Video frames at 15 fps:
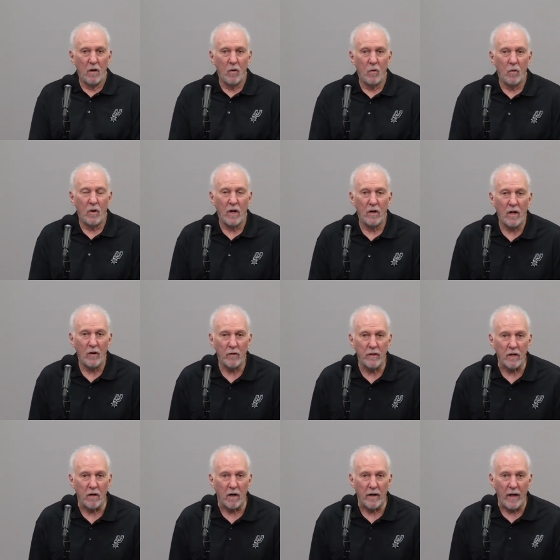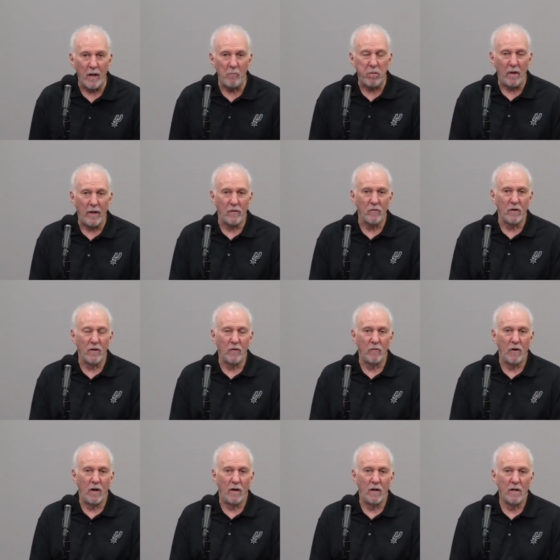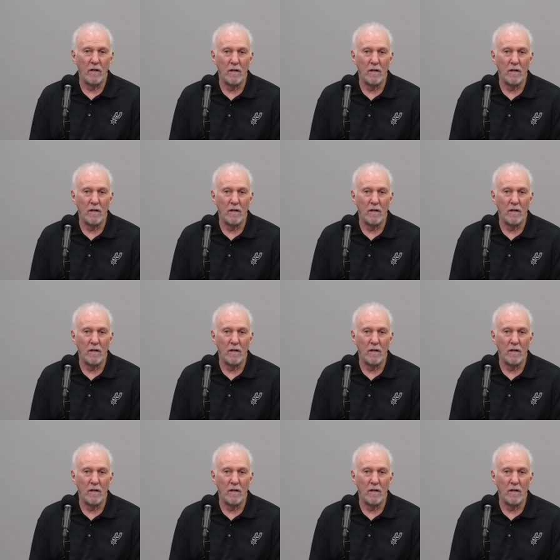Well, I don't think our game plan is going to